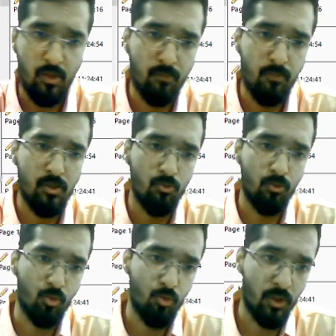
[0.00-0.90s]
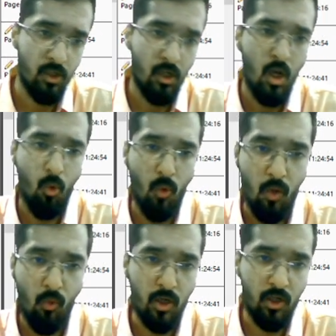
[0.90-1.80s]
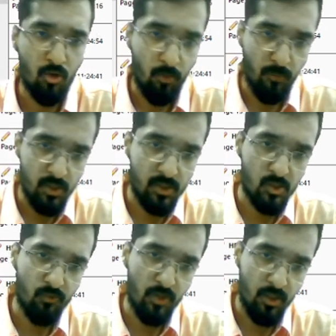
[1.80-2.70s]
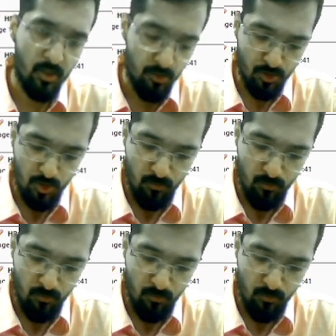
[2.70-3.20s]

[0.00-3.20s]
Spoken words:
Please go through it. Why water droplets are spherical in shape?